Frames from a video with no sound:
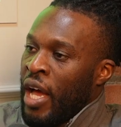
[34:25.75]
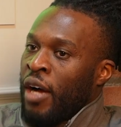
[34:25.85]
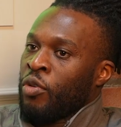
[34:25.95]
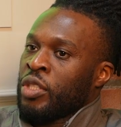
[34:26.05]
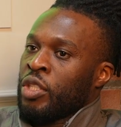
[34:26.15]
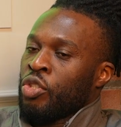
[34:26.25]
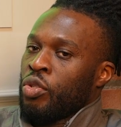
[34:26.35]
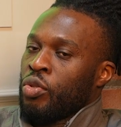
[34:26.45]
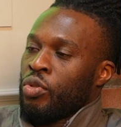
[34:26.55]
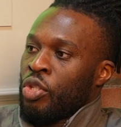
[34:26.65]
how is it
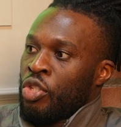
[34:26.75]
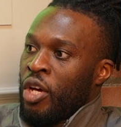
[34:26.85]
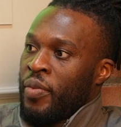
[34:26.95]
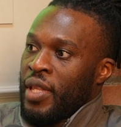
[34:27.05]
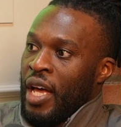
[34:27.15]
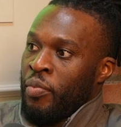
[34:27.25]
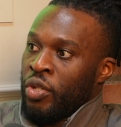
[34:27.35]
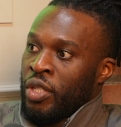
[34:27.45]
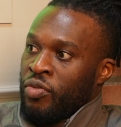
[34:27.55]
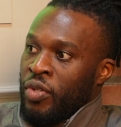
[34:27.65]
you determine that a
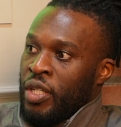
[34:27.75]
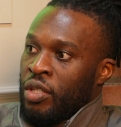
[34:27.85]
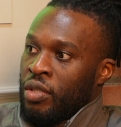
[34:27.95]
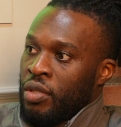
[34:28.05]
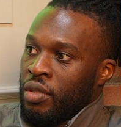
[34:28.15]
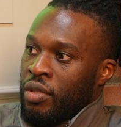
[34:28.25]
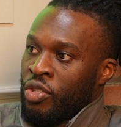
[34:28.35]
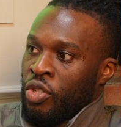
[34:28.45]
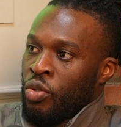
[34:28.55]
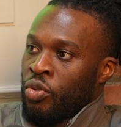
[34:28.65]
book is really good? Because
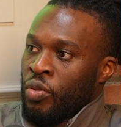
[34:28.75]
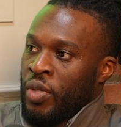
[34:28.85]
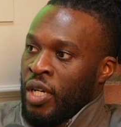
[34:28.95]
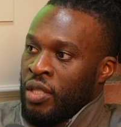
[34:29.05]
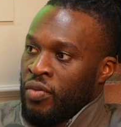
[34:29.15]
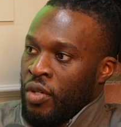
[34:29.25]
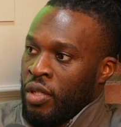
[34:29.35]
it's all subjective, right?